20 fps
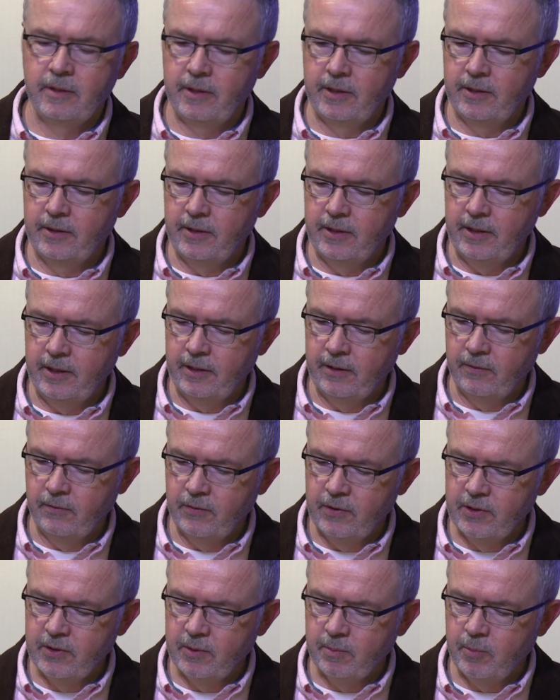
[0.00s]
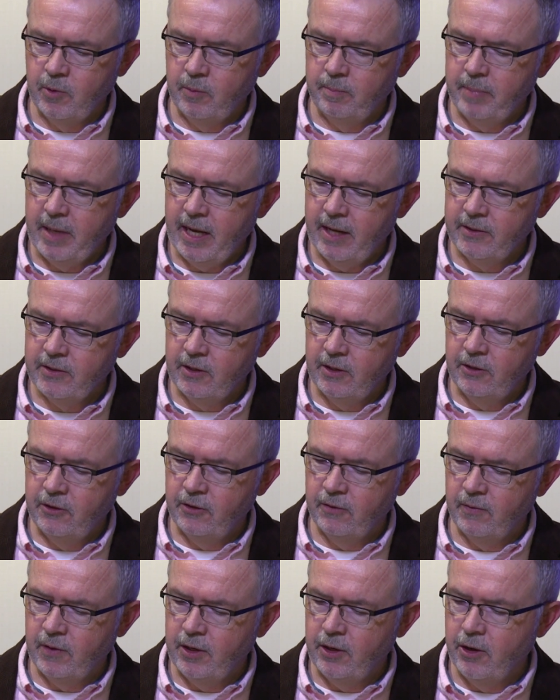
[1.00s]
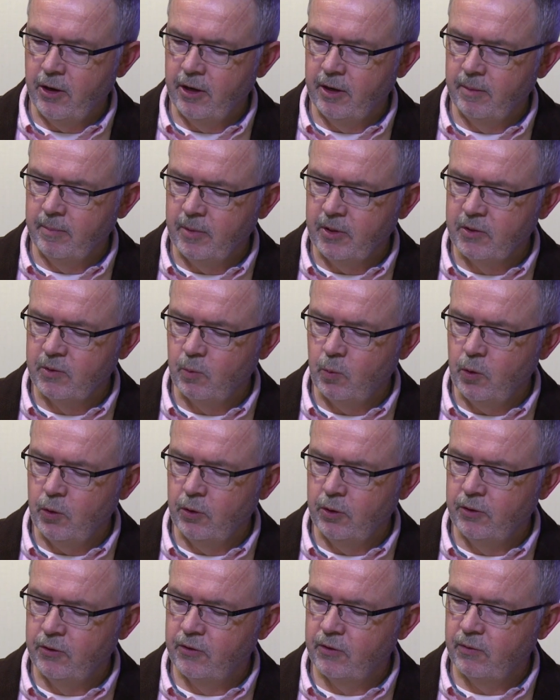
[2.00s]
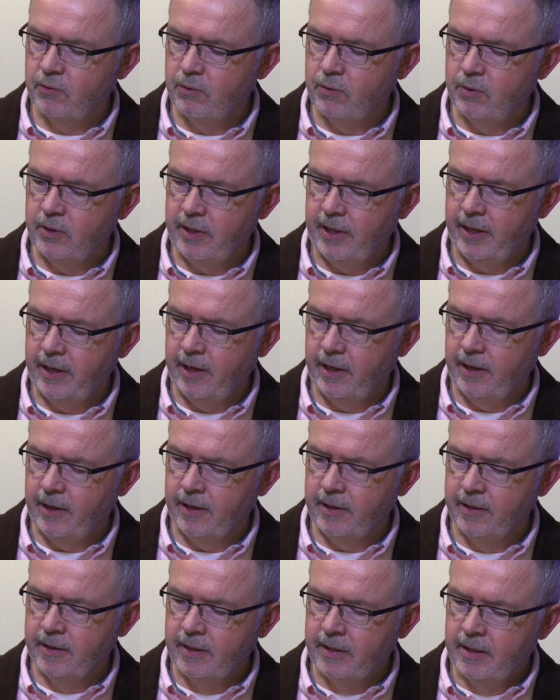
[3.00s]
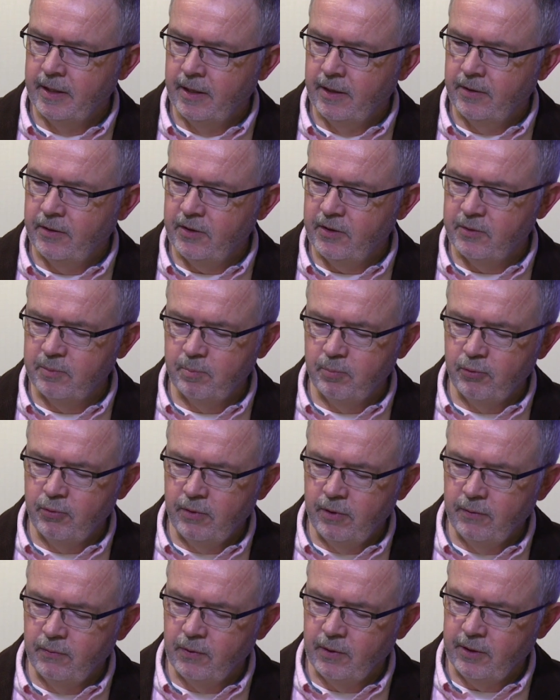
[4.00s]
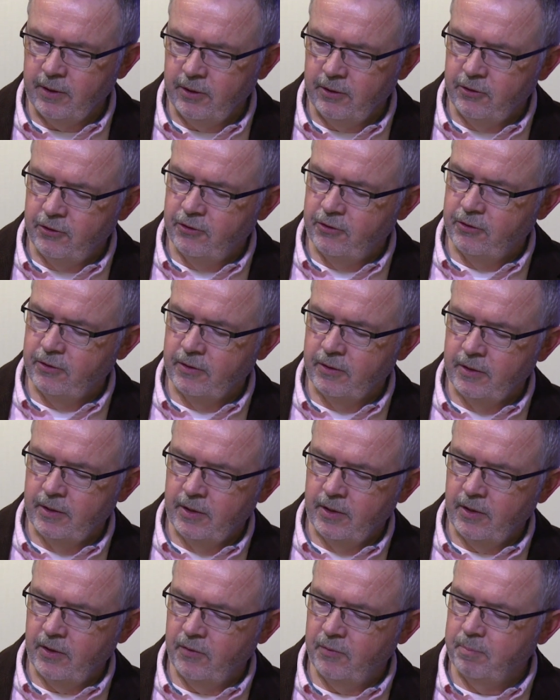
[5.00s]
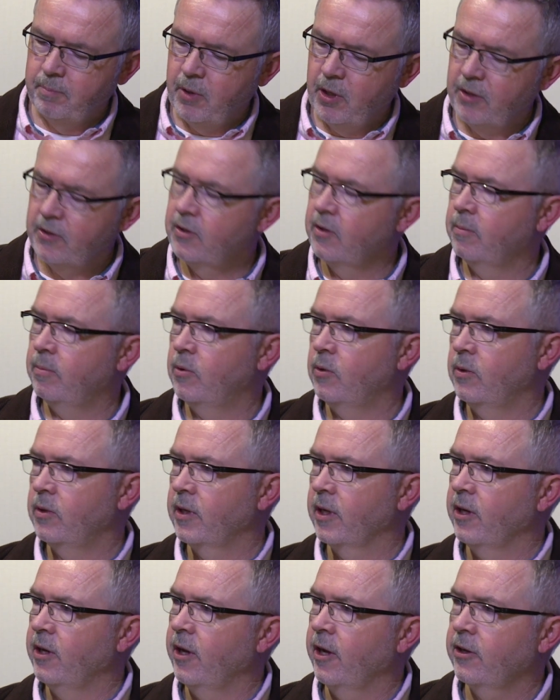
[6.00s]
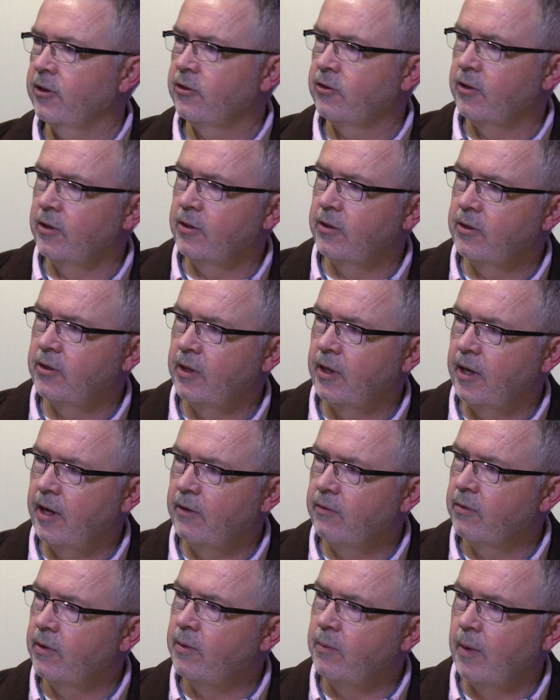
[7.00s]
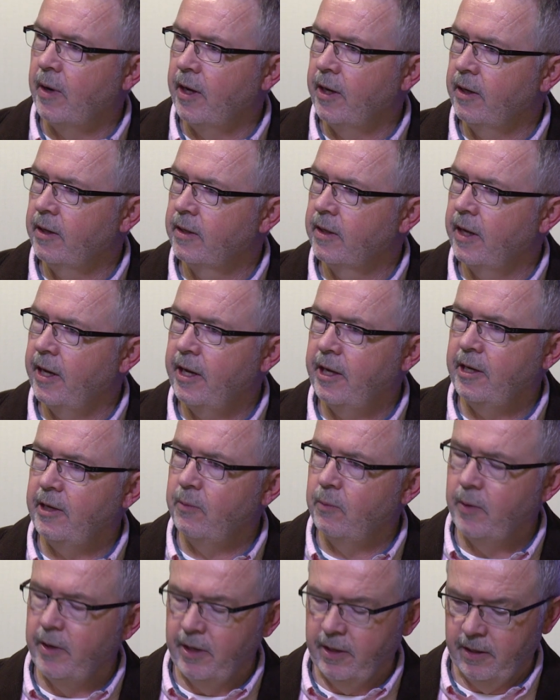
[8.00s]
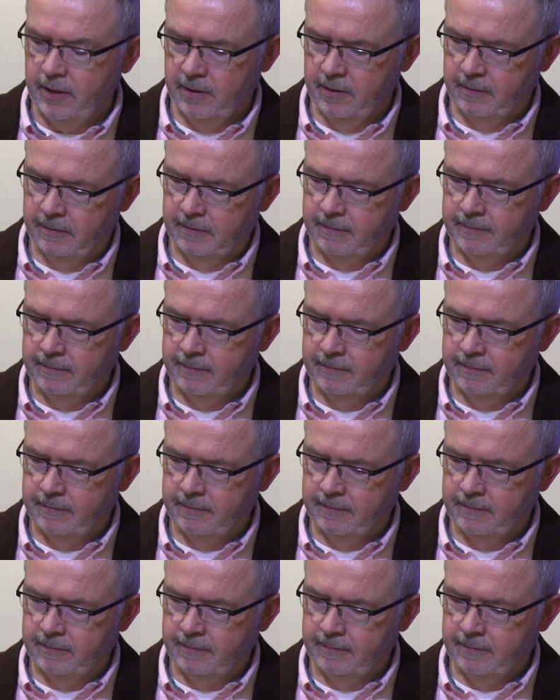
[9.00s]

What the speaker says: in the invisible passage of anonymous words through the air, this privilege of possible connection to everyone, anywhere?